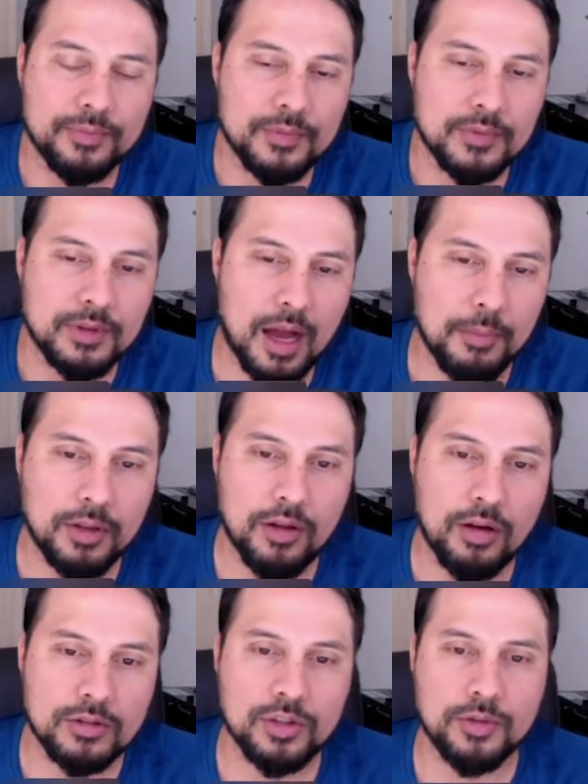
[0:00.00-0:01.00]
I'm a
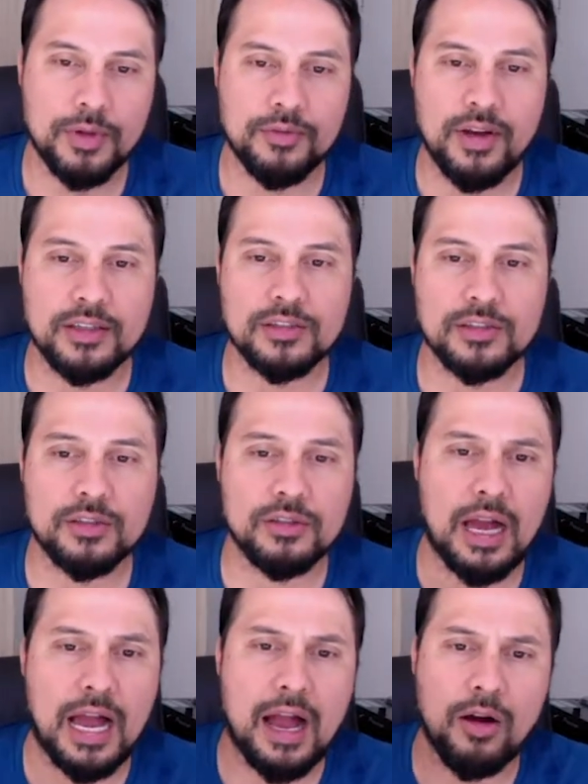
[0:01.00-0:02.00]
long-term investor.
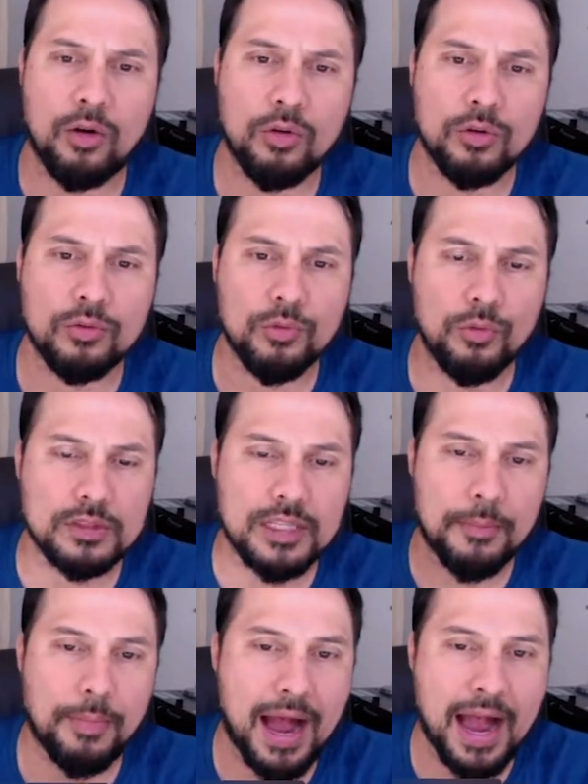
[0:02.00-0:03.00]
I hold once I
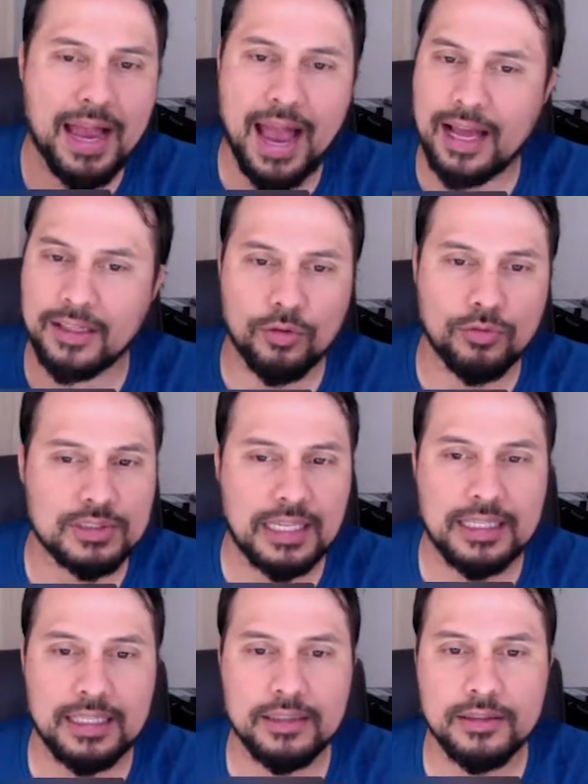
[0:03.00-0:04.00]
buy, I don't
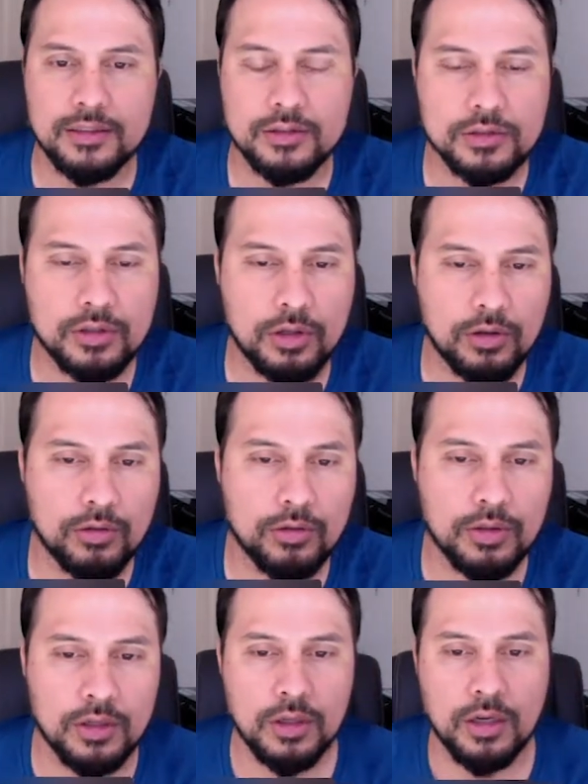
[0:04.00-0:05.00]
sell it. So
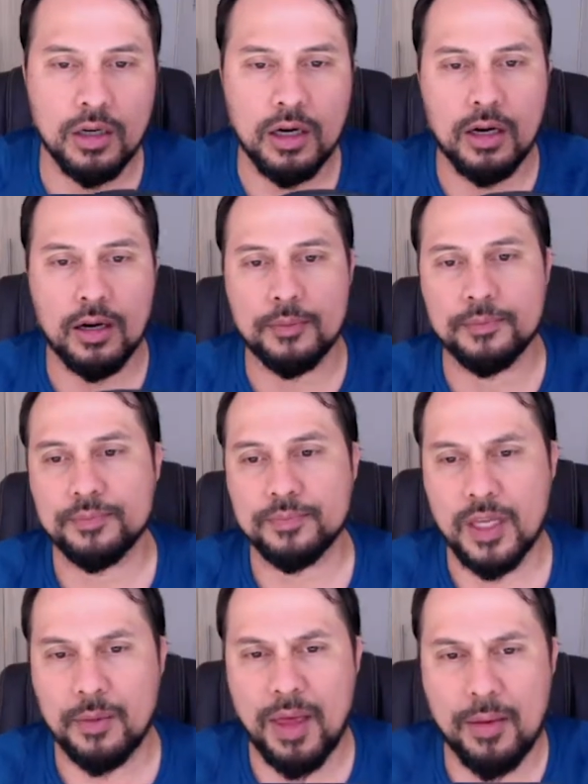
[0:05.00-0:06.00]

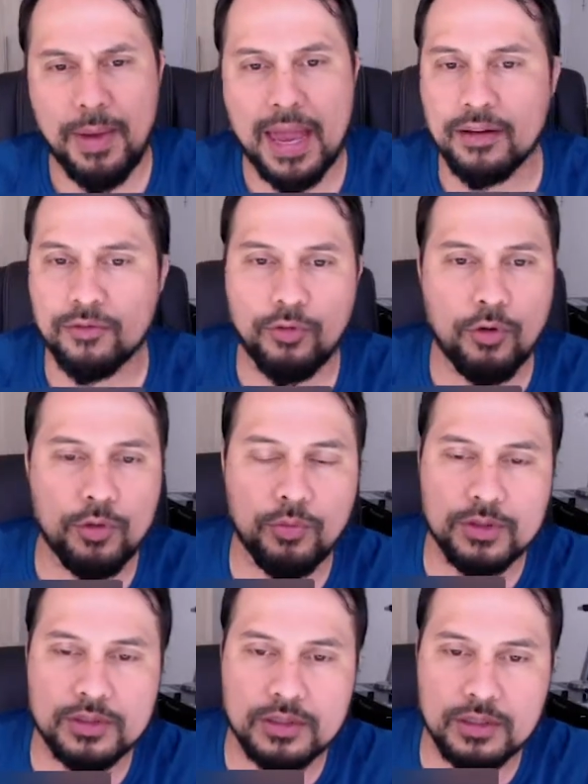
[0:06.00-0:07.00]
I'm not back and forth
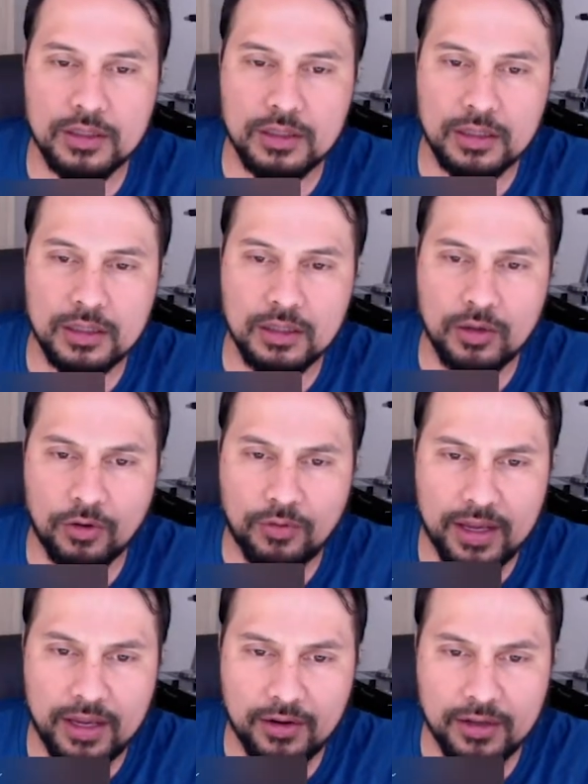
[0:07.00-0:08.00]
with if I
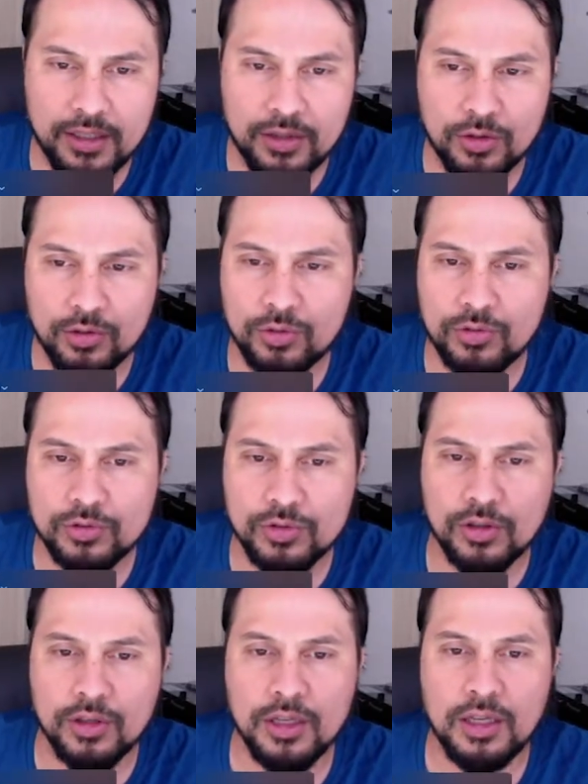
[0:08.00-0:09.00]
hear any news
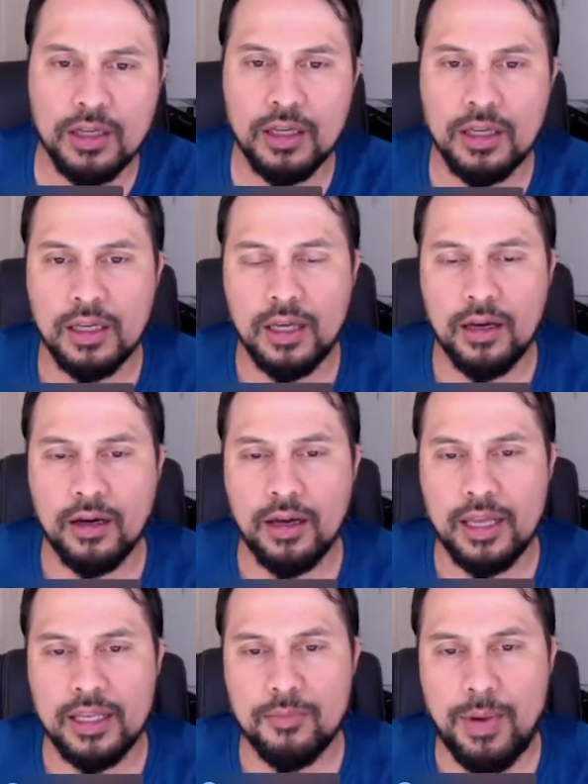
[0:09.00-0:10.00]
or
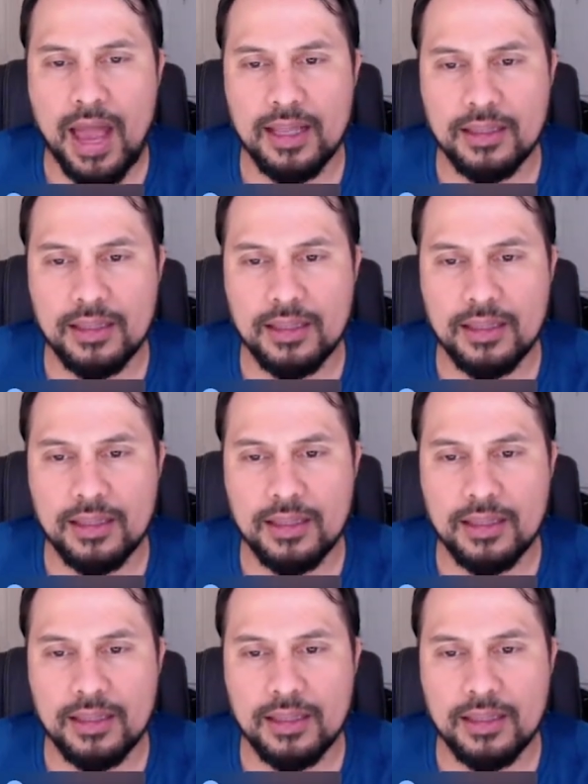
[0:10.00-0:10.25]
any bad